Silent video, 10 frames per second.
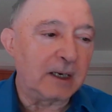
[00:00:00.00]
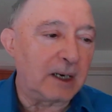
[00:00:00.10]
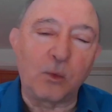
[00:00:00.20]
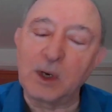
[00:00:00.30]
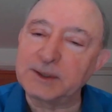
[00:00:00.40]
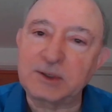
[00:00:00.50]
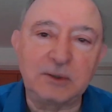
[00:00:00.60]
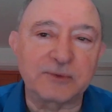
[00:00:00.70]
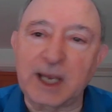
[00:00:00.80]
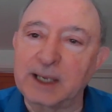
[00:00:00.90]
once
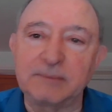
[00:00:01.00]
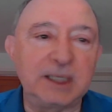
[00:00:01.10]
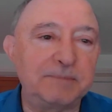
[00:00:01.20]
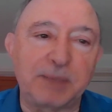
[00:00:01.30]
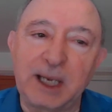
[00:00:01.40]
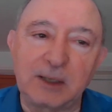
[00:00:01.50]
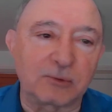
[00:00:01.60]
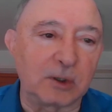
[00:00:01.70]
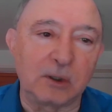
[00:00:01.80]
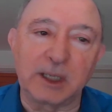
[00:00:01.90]
you've got to meet
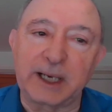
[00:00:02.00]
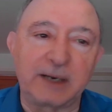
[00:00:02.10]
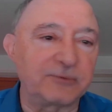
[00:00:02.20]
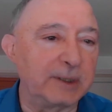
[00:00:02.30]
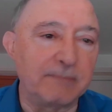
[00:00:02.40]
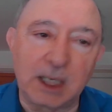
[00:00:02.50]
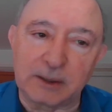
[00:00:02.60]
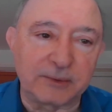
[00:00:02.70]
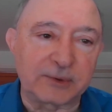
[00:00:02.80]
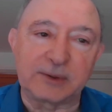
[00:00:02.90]
payroll every
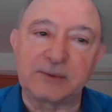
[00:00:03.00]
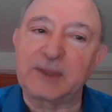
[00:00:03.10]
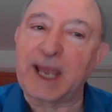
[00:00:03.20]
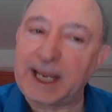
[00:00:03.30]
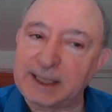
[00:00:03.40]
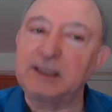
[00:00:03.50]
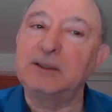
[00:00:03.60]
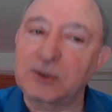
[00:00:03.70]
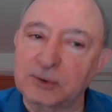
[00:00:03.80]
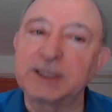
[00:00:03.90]
month, that
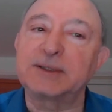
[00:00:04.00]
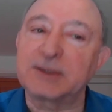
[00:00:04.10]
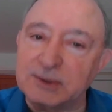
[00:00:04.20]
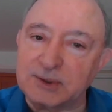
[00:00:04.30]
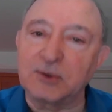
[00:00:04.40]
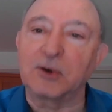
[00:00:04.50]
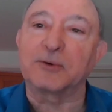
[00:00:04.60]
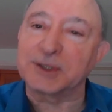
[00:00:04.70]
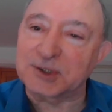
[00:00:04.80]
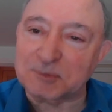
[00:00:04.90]
increases your
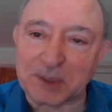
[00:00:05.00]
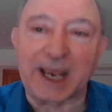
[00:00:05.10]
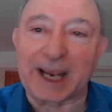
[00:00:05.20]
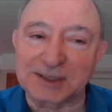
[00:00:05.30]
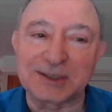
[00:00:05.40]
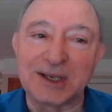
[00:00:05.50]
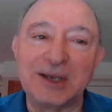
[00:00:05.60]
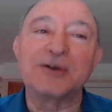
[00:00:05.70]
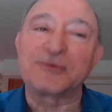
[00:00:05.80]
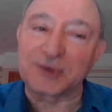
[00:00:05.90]
respect
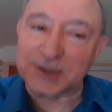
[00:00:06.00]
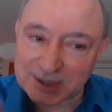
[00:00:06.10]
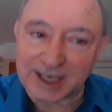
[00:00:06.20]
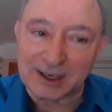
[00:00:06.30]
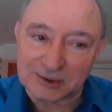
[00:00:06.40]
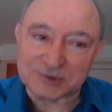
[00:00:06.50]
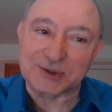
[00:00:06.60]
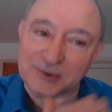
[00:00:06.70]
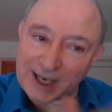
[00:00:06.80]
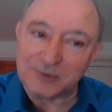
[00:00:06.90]
for sales.
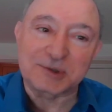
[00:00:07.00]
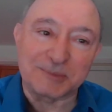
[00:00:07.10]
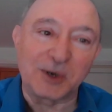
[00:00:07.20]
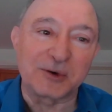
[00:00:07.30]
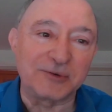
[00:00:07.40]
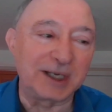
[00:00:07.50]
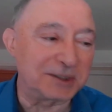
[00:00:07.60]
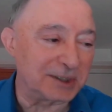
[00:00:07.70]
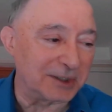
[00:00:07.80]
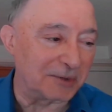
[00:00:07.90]
So that was
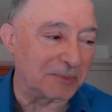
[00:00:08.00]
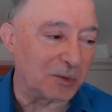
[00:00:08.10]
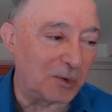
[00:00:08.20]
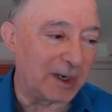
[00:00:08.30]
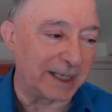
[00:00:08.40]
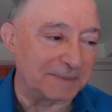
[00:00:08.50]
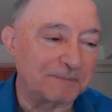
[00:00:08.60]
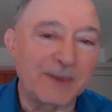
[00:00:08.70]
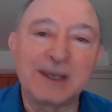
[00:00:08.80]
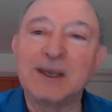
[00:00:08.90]
motivation number one.
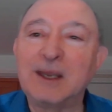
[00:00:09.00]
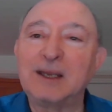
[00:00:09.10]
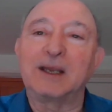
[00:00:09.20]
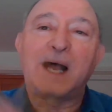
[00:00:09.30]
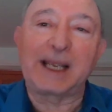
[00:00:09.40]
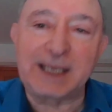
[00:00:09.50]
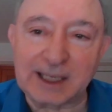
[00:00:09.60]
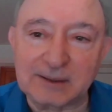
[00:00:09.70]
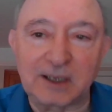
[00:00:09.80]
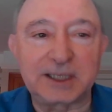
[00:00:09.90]
I
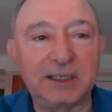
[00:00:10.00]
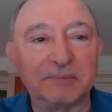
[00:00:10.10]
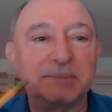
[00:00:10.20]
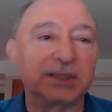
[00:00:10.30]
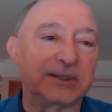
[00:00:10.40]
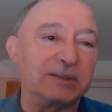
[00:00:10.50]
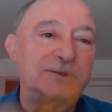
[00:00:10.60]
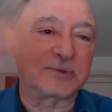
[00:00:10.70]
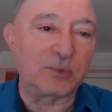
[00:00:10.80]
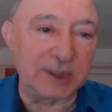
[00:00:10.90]
get lucky in
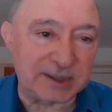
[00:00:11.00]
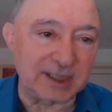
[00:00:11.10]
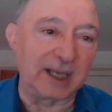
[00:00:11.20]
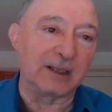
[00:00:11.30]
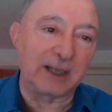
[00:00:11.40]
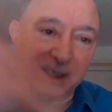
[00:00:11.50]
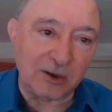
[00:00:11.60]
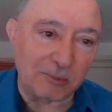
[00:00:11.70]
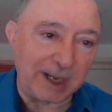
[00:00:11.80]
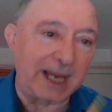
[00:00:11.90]
business. We sell. I
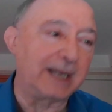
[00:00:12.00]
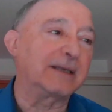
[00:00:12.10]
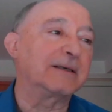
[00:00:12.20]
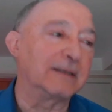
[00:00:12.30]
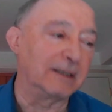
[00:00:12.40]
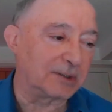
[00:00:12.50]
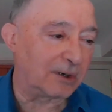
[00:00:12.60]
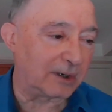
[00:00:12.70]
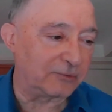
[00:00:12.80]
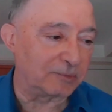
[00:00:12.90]
go back to
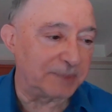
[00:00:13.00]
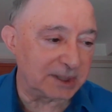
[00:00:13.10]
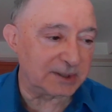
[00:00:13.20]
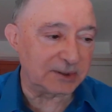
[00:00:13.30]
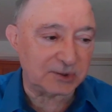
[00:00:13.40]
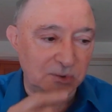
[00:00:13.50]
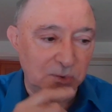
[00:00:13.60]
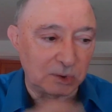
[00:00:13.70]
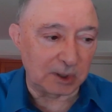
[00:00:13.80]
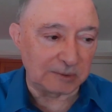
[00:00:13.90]
Harvard Business
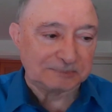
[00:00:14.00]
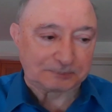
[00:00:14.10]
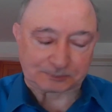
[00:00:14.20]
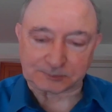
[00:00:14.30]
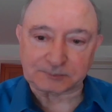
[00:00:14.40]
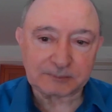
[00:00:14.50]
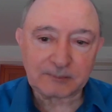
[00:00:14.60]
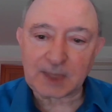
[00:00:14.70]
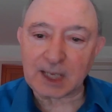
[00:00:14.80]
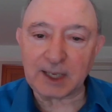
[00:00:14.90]
School
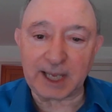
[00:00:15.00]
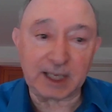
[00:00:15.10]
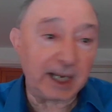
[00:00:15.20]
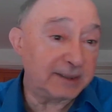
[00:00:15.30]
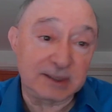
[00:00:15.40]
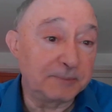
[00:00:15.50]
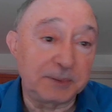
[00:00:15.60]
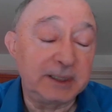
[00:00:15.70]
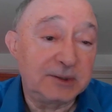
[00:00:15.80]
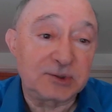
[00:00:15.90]
and I
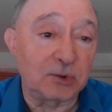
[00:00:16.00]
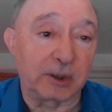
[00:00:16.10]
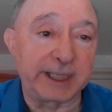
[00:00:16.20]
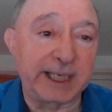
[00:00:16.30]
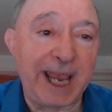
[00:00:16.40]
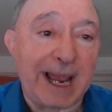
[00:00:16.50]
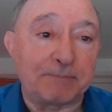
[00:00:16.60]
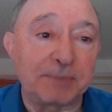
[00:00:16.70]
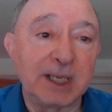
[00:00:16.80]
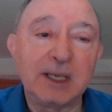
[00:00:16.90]
simply saw a gap.
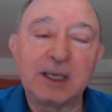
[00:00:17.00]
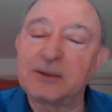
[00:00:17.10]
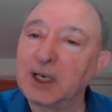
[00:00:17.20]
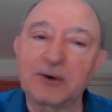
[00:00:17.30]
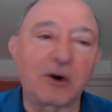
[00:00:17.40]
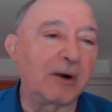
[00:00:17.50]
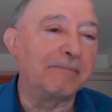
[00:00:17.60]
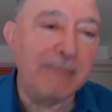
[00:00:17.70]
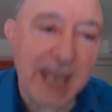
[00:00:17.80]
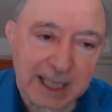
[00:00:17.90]
There are
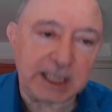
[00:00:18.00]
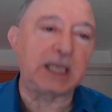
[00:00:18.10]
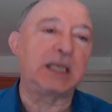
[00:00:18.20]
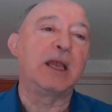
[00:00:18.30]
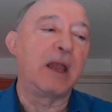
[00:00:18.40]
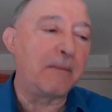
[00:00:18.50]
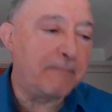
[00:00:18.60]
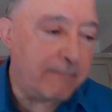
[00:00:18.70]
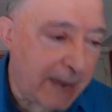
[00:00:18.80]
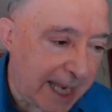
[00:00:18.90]
many,
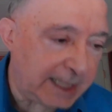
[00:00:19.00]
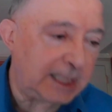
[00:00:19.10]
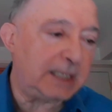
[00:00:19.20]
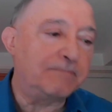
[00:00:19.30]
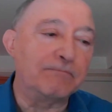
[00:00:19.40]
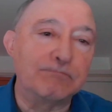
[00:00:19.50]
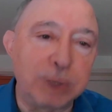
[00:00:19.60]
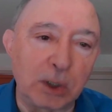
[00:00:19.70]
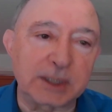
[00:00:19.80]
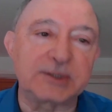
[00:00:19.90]
many
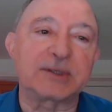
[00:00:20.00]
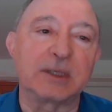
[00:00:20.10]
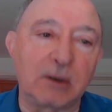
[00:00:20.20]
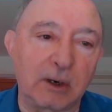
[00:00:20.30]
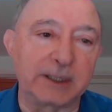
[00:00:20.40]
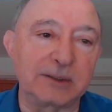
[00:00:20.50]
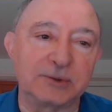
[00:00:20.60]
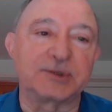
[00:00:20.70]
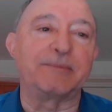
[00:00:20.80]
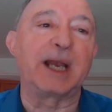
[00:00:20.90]
books and
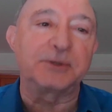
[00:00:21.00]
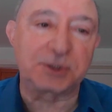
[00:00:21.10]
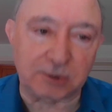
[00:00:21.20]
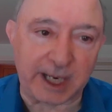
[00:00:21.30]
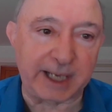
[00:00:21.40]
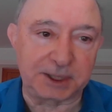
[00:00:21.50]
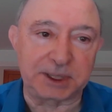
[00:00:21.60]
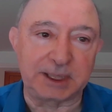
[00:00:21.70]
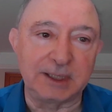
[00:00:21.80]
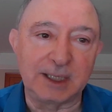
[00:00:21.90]
articles about
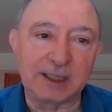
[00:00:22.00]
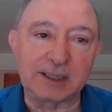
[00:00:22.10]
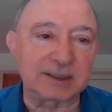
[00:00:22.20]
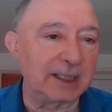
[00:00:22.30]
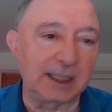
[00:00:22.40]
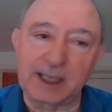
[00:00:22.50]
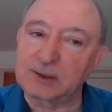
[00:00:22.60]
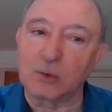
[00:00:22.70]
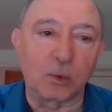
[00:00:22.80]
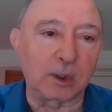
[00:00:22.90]
strategy. It's not like
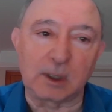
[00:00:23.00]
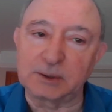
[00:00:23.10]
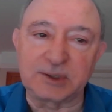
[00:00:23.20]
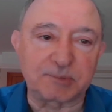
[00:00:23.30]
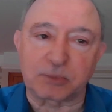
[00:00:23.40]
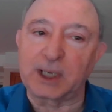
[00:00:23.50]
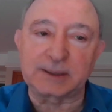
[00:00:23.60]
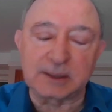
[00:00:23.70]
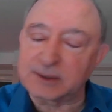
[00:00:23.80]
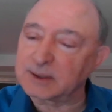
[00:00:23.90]
the world is
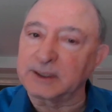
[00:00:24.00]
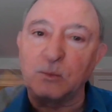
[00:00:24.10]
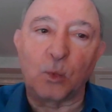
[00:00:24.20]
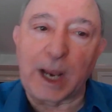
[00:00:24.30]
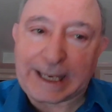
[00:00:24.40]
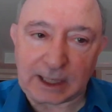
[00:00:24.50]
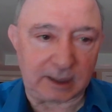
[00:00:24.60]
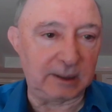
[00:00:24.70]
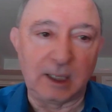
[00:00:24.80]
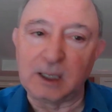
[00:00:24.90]
breathlessly
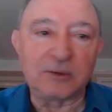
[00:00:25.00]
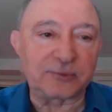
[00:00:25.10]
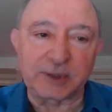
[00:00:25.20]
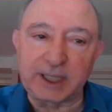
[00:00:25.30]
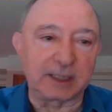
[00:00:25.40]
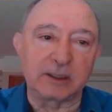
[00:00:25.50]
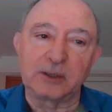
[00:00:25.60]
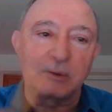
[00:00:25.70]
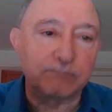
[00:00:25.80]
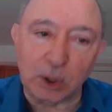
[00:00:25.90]
waiting for yet
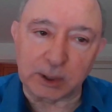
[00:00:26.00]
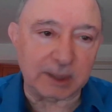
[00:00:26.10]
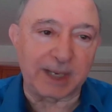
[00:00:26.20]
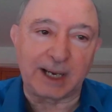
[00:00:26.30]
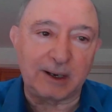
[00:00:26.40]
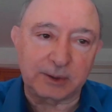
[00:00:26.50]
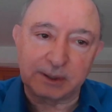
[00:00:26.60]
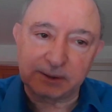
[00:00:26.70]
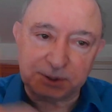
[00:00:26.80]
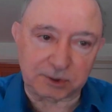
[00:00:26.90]
another book about
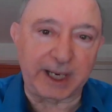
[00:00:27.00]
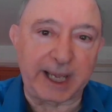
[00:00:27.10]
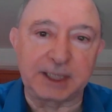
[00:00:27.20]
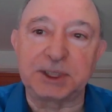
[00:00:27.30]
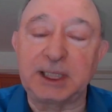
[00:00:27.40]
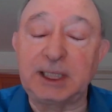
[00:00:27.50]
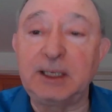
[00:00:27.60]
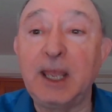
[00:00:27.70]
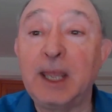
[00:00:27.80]
strategy.